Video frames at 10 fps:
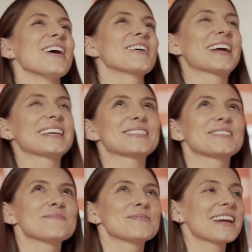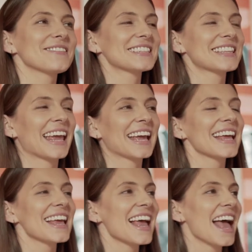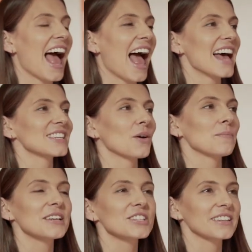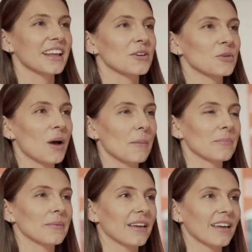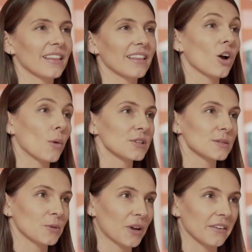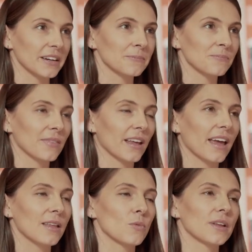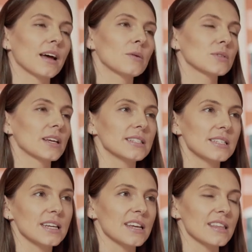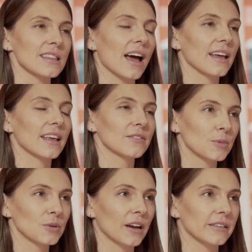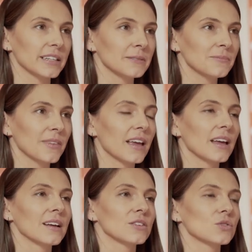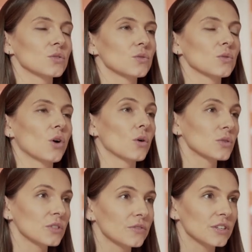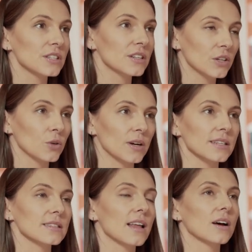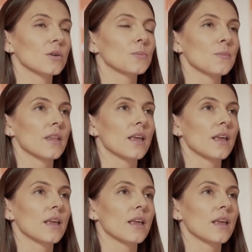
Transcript: Okay, so the bravest thing. So I mentioned I grew up in Communist Bulgaria, and when I was eighteen, I left Bulgaria to go to university in the U S. Now,